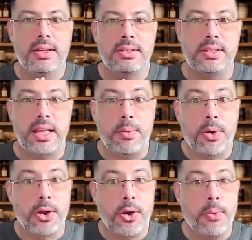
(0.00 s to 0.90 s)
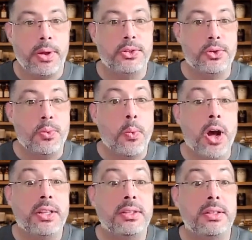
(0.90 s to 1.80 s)
Today we're going to go into
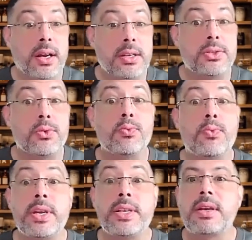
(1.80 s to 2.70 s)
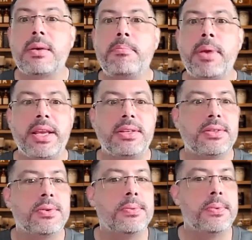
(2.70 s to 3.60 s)
what does
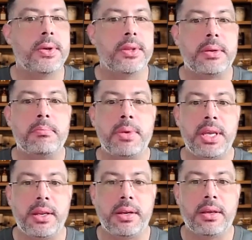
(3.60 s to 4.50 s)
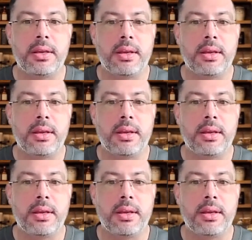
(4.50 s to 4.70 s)
risk-based really mean.